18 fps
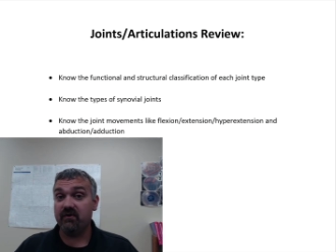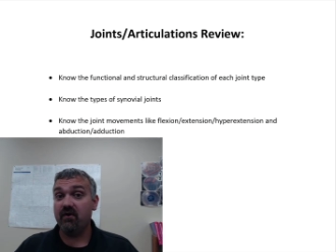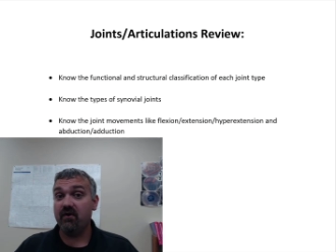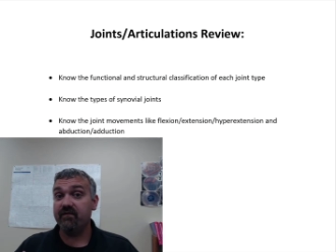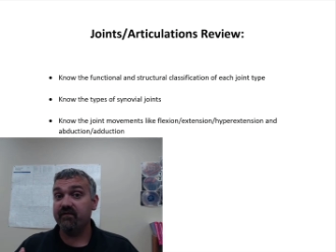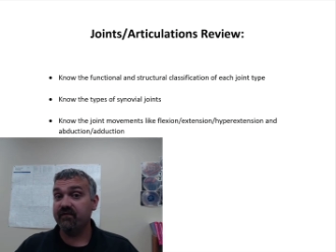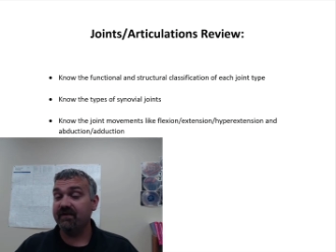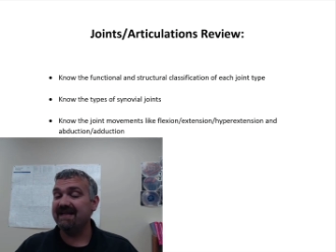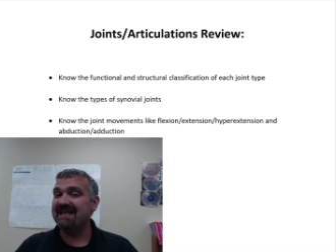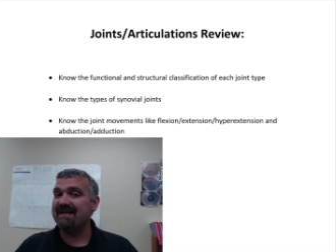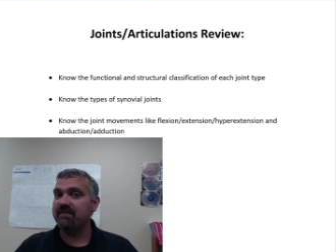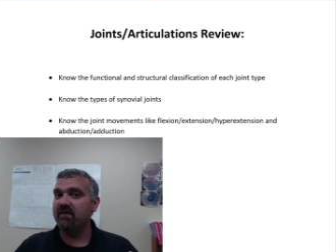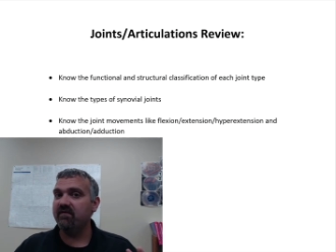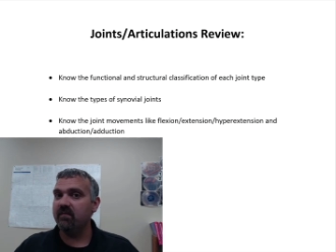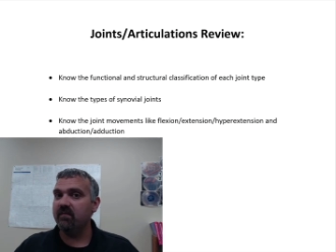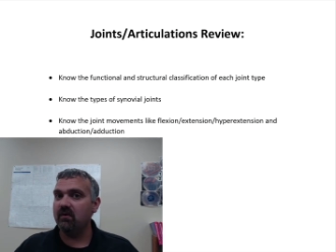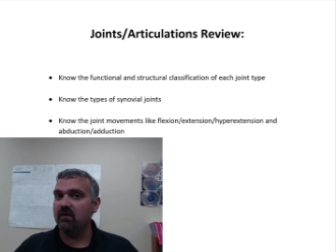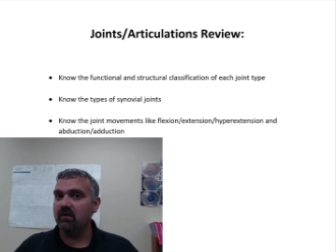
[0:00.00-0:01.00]
joints. They're all
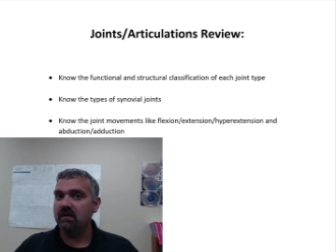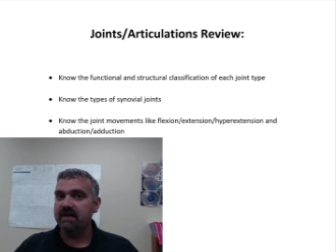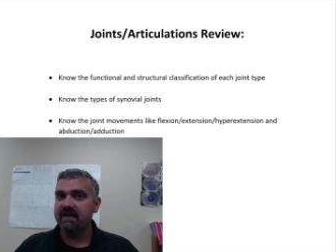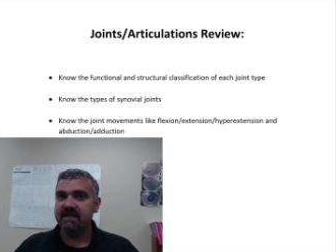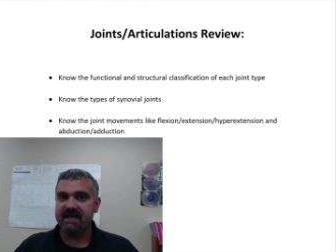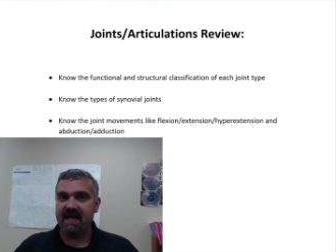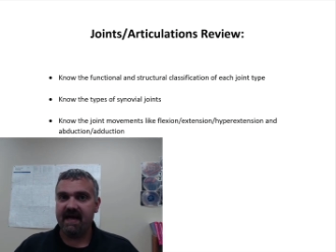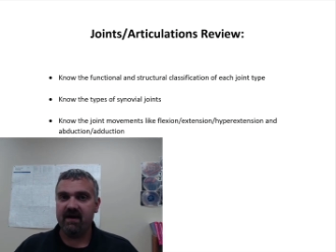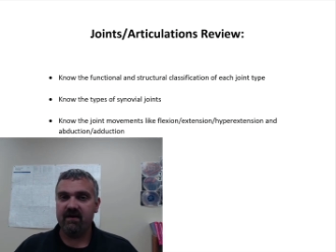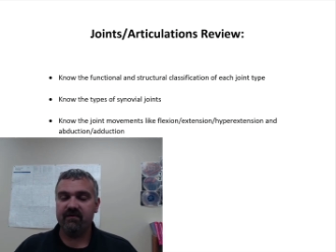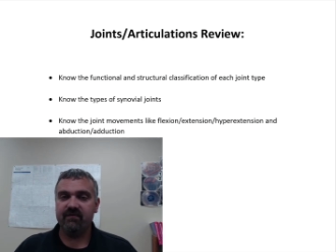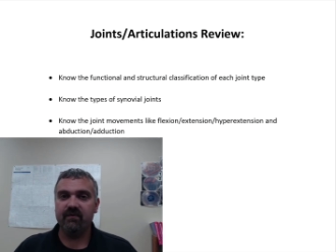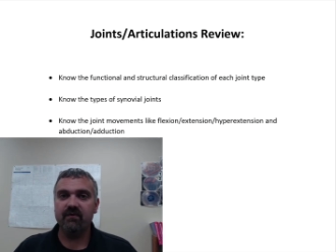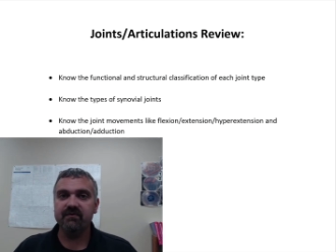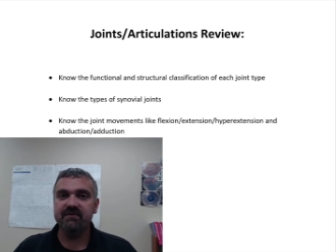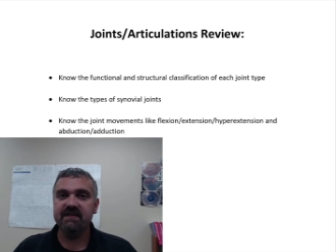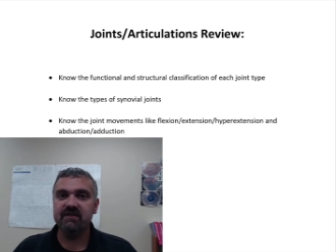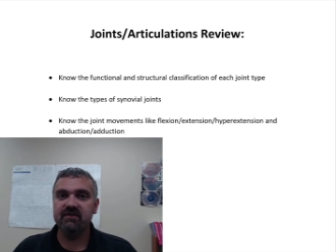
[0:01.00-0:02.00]
freely movable
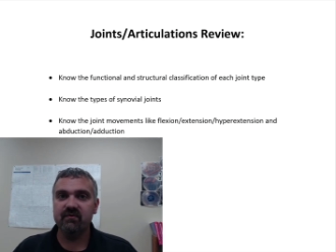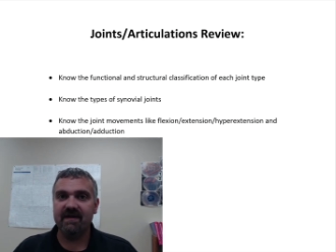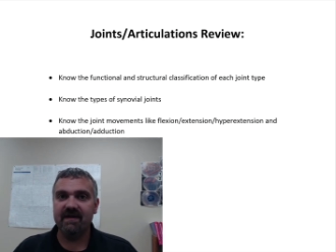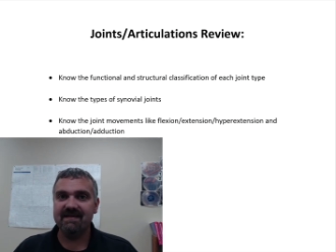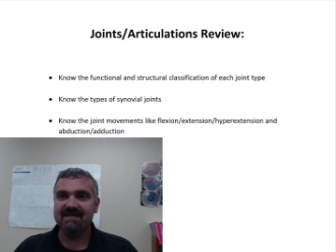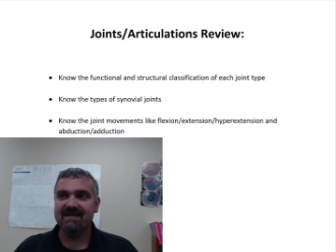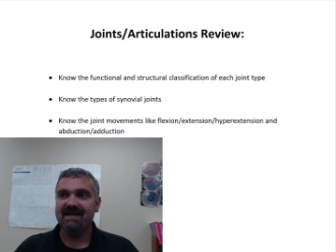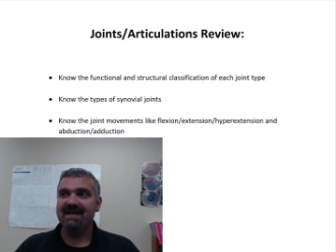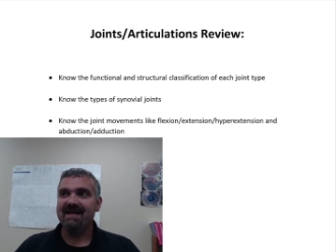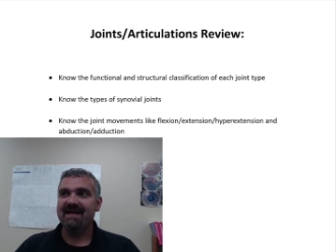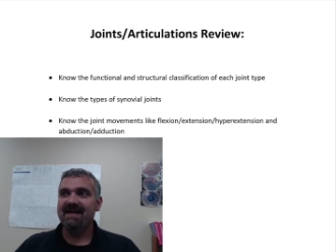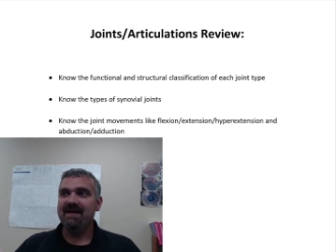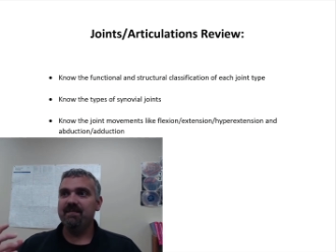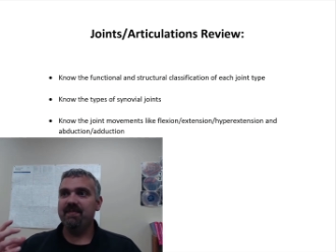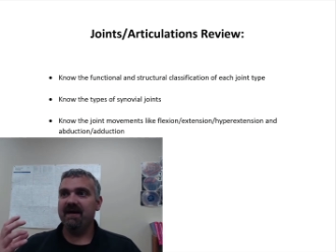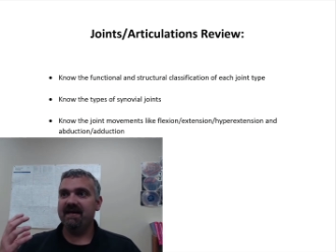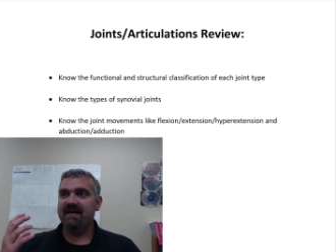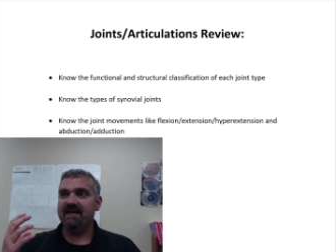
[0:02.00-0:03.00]
diarthrosis joints,
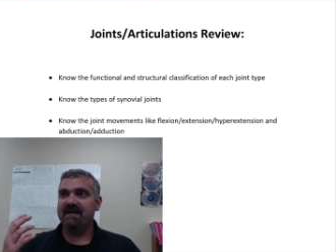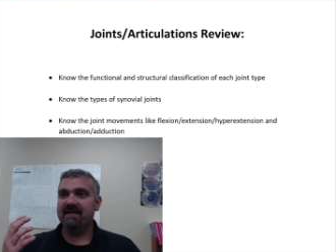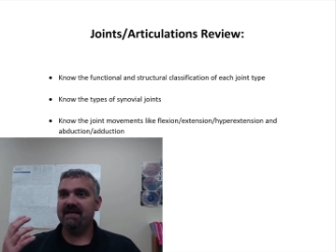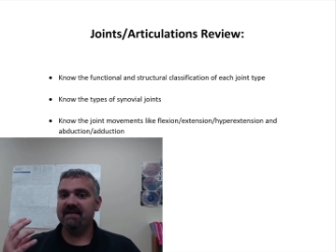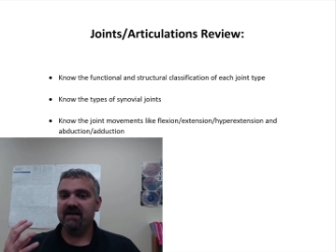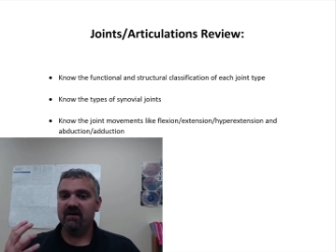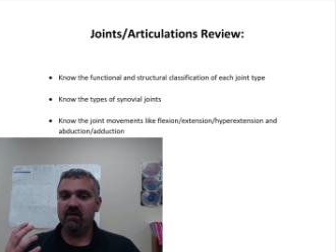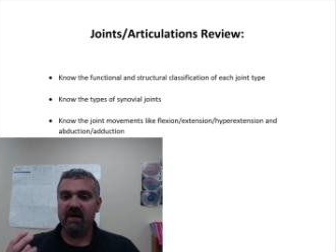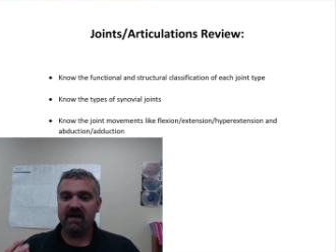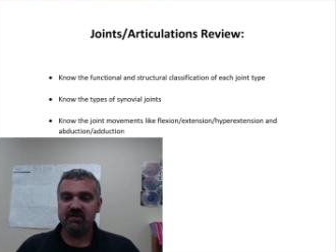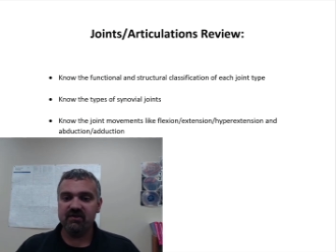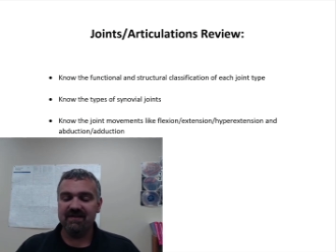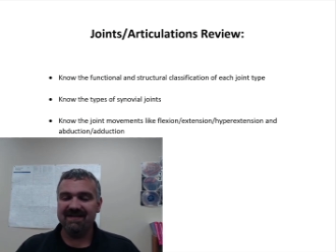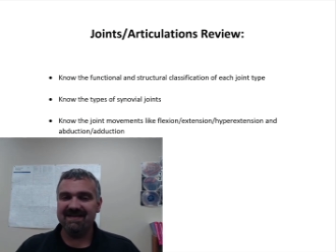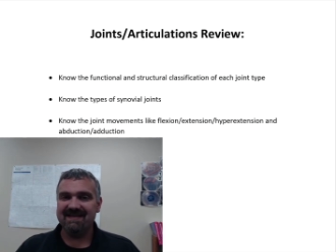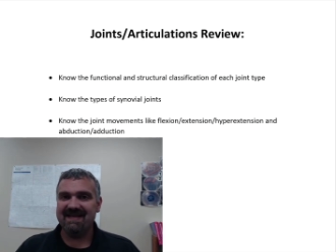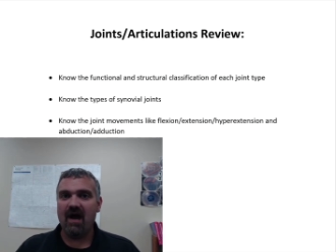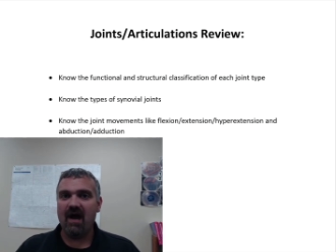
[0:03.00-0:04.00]
but the
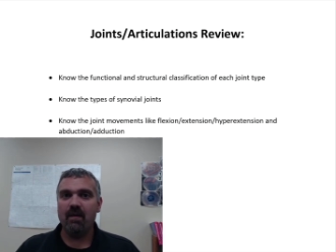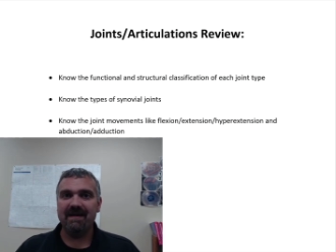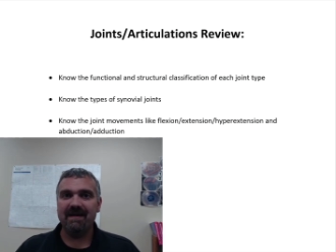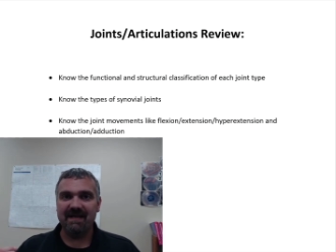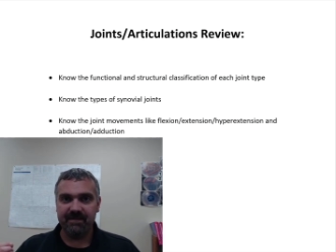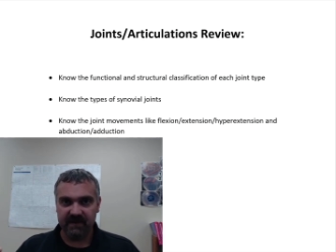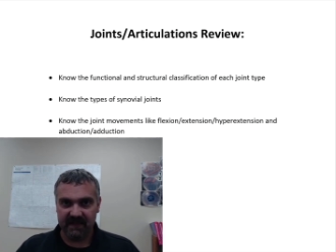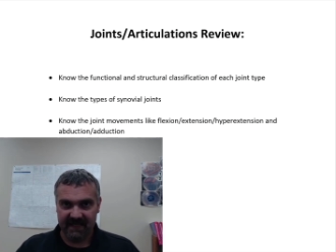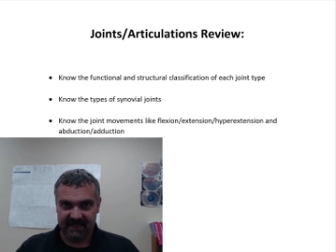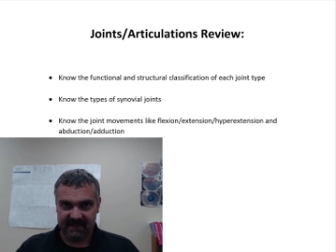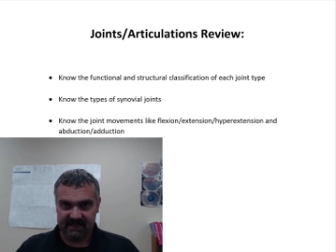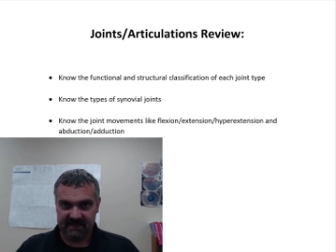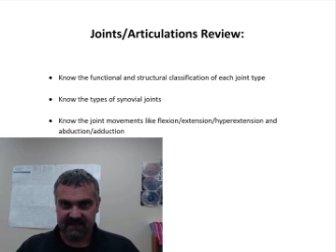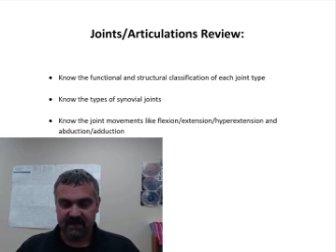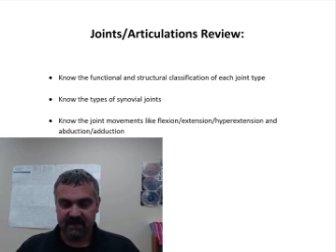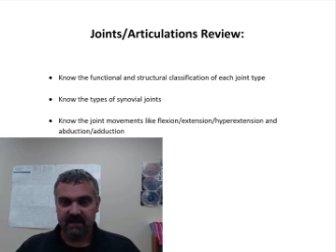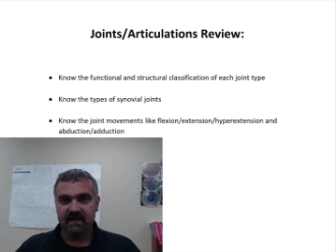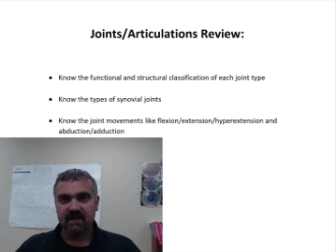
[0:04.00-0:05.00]
question is in how many
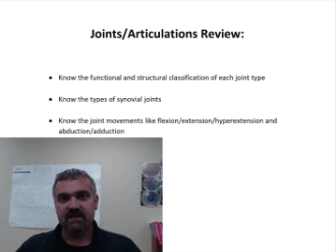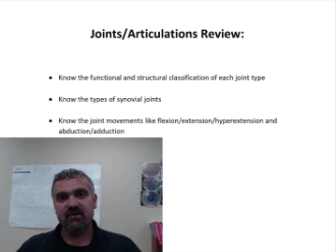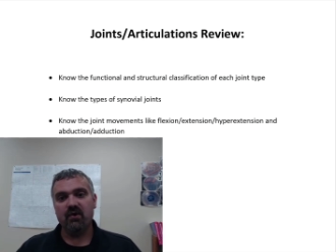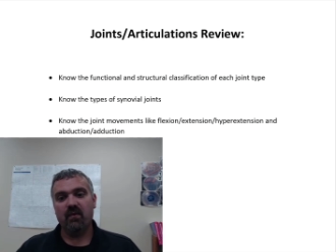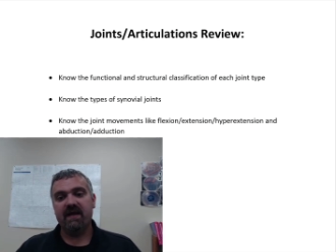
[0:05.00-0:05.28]
planes.